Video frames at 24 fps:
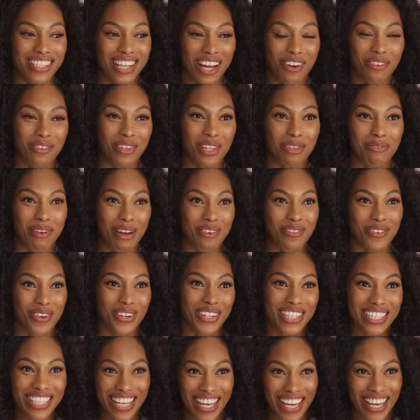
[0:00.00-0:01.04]
Not really my
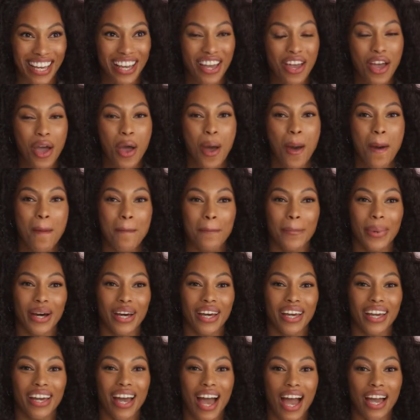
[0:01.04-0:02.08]
forte, but
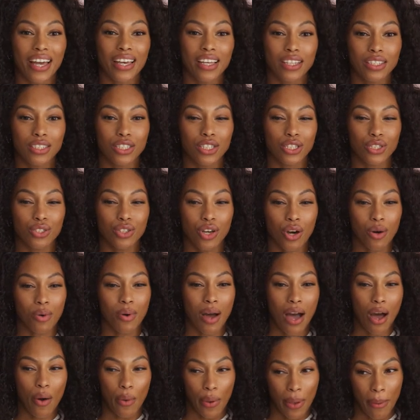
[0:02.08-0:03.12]
I can just go
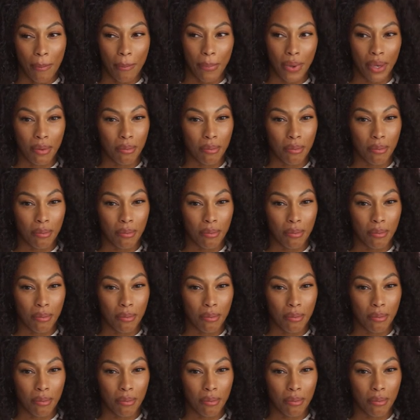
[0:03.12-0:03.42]
out and be